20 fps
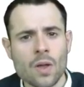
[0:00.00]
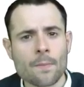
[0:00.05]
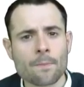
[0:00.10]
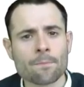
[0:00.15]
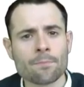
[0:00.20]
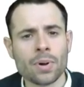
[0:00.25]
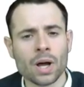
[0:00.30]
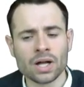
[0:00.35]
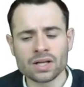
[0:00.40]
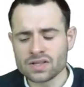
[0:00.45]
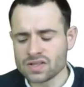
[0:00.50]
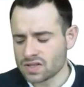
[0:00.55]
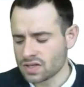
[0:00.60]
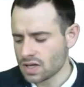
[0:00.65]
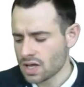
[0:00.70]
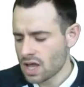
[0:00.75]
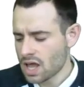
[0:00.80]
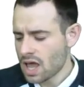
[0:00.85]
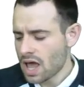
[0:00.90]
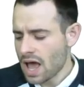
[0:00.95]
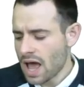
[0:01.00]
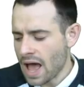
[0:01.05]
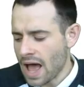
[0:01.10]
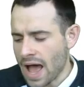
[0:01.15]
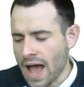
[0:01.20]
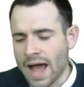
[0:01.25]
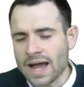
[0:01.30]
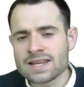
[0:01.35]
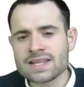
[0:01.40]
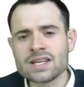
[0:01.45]
But
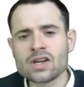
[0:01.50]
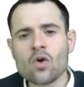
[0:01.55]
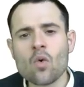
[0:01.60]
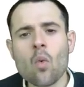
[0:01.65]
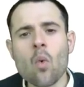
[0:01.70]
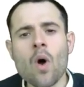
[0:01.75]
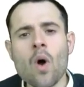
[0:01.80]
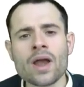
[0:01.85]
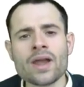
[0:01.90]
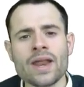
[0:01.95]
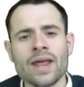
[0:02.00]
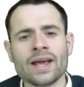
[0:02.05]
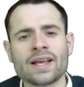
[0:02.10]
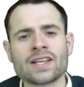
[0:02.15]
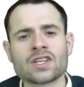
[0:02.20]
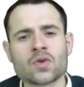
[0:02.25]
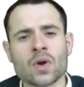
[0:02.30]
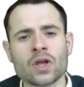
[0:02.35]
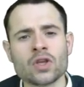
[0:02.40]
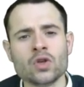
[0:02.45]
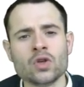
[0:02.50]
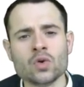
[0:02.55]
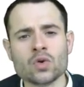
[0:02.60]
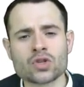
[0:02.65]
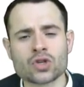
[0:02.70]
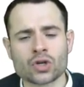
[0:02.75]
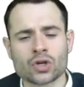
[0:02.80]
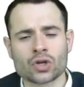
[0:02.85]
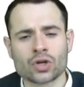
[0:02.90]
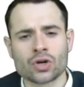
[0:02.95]
adding one extra
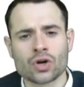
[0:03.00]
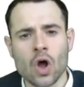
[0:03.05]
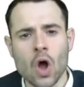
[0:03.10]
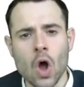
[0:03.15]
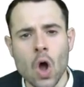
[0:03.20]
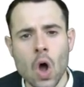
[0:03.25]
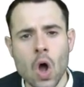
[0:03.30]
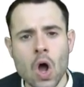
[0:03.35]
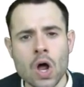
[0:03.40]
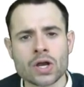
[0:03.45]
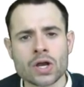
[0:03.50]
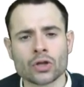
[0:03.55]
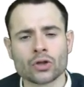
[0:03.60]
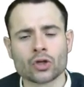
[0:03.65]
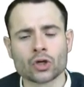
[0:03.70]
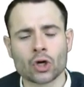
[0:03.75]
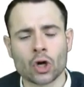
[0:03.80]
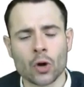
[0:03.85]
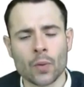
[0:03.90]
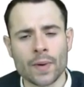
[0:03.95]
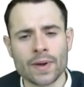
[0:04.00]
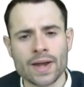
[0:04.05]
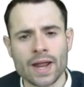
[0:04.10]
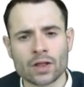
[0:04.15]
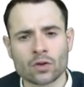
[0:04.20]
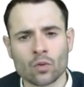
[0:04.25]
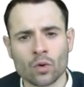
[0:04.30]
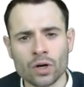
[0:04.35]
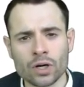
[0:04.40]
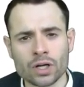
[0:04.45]
user on the current
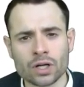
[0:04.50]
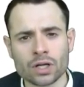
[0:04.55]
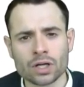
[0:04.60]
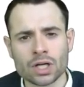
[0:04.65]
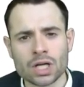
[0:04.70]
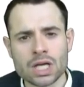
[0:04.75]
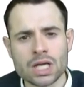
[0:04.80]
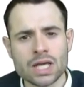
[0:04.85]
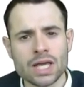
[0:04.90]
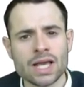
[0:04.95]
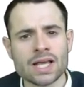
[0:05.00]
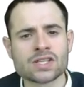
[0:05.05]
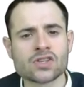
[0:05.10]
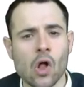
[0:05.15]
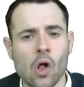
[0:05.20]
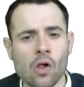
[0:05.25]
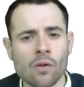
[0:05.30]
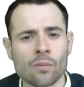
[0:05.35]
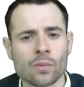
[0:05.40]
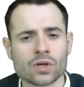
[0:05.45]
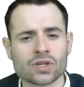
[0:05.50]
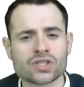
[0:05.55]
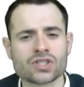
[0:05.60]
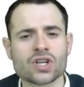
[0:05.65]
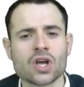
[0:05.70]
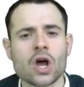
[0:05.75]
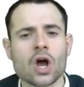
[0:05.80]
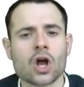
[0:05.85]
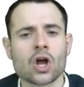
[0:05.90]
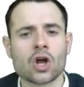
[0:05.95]
network is almost
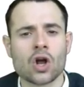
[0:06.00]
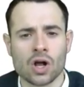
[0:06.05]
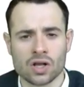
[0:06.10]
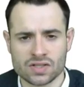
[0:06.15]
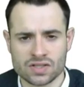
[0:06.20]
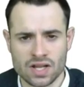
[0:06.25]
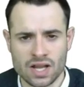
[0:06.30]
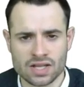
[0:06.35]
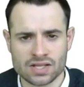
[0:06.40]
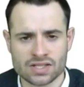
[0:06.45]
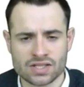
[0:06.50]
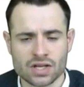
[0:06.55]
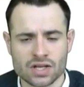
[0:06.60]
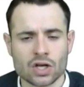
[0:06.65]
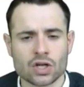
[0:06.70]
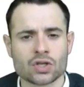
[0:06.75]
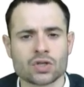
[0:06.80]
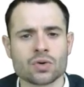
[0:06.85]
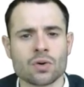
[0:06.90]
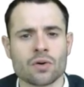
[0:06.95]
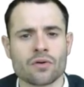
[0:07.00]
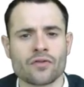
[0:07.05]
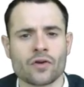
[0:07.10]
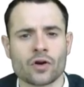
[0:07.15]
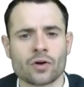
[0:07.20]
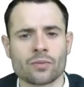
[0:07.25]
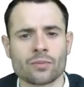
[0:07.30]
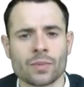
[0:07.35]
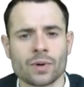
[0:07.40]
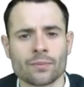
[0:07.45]
costless to a
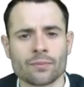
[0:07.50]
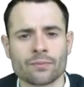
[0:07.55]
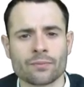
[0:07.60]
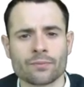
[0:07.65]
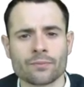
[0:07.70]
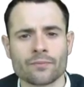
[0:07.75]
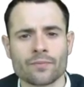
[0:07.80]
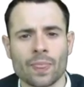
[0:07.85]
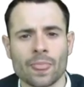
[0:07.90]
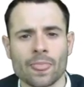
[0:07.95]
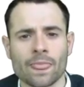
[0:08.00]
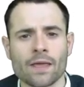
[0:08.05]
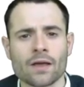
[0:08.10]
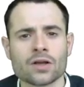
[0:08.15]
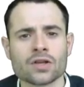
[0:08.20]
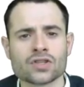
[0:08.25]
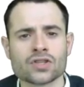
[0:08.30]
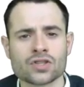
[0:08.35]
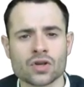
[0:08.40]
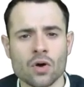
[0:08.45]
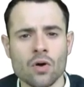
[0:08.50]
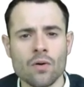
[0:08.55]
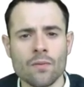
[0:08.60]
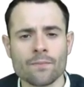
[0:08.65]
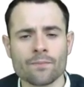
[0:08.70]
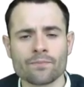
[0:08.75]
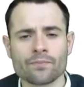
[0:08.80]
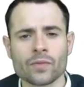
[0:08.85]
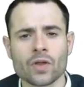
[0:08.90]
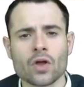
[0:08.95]
firm. So
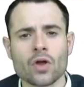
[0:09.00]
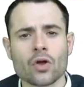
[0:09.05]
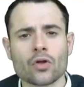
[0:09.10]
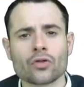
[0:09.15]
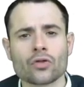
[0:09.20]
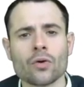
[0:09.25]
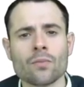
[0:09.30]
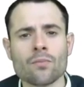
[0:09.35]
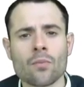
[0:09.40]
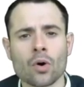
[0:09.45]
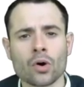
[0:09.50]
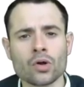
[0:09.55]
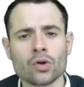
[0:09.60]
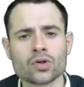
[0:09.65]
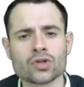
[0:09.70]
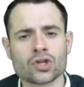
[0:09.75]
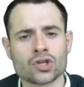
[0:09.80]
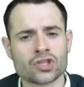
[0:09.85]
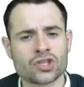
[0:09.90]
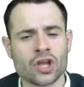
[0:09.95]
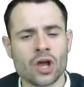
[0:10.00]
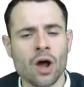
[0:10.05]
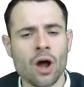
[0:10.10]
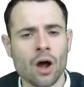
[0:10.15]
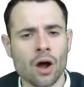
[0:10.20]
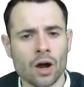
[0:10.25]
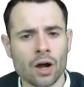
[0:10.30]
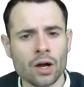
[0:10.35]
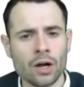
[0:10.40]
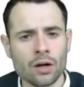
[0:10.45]
the more users there
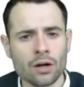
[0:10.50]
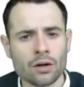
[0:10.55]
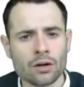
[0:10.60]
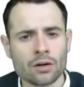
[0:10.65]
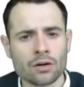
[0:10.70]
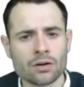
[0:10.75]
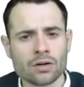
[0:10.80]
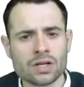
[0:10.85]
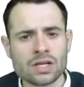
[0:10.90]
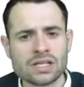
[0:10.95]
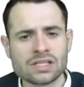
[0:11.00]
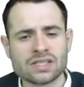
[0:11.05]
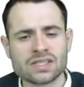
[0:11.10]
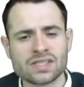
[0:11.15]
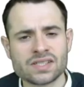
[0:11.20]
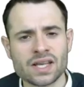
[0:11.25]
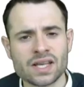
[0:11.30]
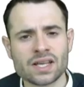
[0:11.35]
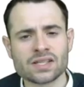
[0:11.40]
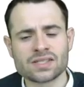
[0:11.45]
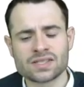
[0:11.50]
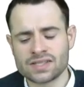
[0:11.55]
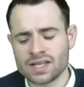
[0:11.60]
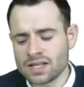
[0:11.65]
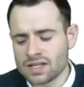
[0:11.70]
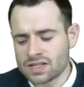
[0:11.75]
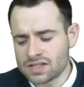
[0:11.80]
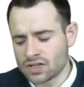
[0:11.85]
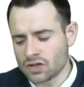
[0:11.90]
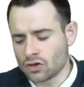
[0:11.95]
are,
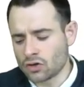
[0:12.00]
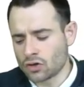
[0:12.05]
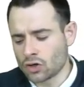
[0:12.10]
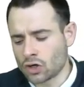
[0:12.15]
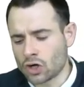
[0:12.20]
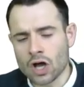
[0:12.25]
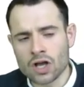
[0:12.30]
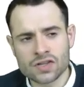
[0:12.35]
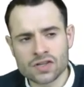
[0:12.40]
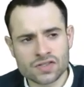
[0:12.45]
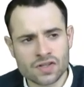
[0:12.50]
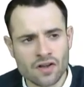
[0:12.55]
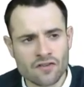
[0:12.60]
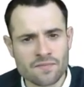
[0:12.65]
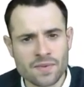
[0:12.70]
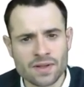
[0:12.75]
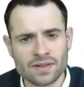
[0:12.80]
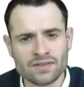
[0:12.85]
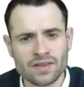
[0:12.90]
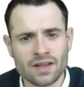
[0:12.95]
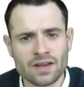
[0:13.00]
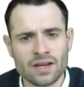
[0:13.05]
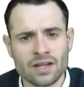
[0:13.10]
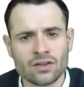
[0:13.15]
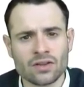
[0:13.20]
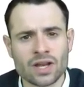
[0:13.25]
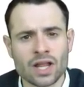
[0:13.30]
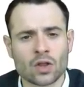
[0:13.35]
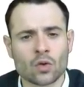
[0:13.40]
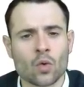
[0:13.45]
since the cost of maintaining the
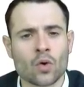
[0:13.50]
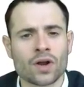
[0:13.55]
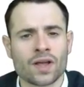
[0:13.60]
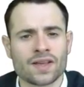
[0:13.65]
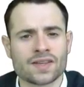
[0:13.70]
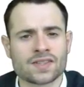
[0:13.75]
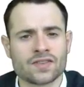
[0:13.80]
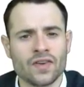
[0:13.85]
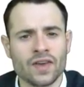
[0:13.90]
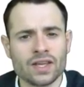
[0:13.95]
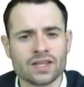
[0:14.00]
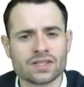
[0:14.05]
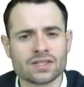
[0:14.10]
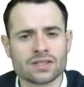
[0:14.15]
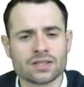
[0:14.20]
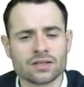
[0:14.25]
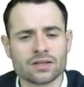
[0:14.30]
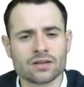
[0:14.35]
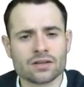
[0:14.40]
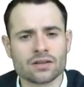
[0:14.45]
network is fixed,